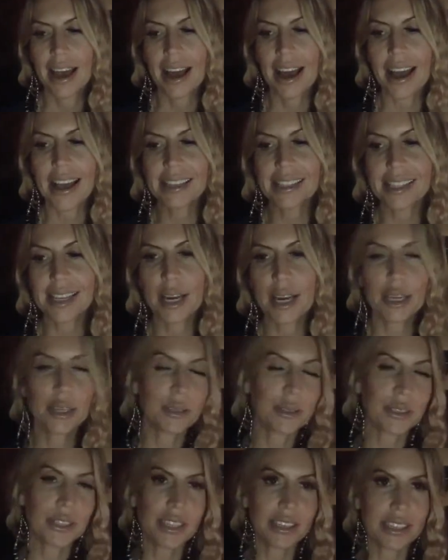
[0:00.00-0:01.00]
I said I
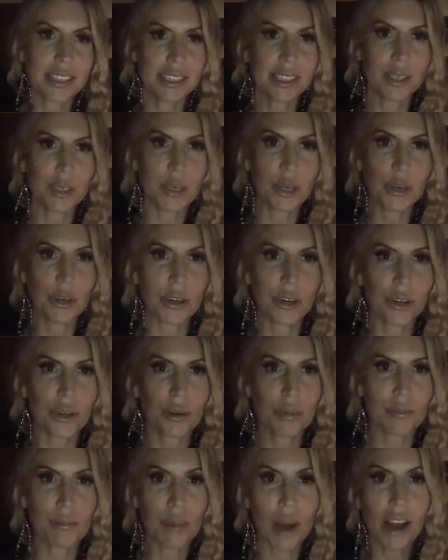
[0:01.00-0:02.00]
used to listen to
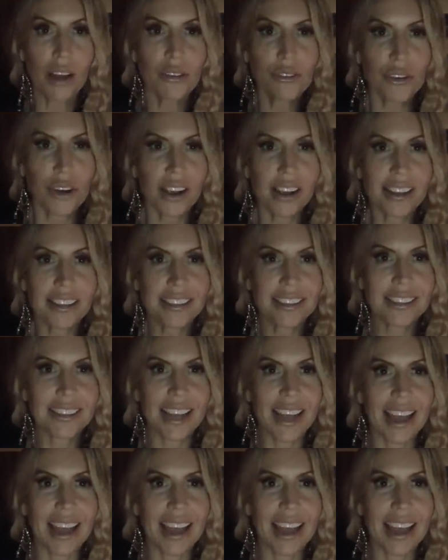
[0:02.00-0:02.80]
her mantras,